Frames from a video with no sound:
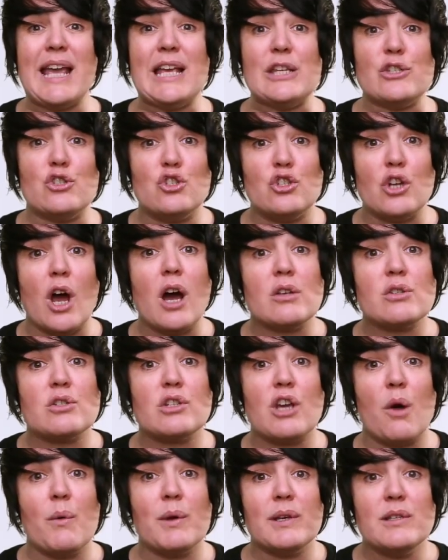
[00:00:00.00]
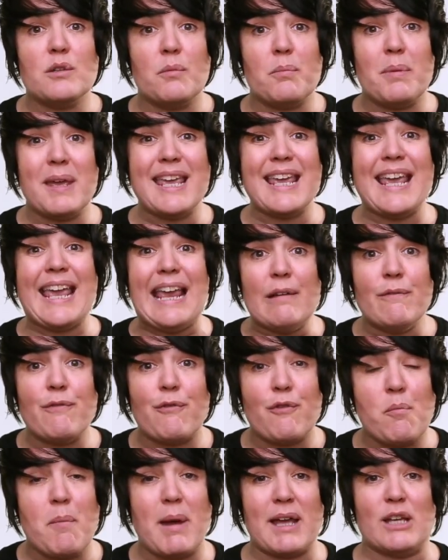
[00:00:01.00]
is just going to be
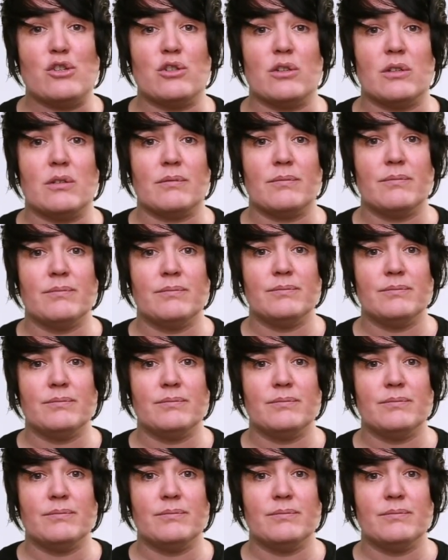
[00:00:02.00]
information.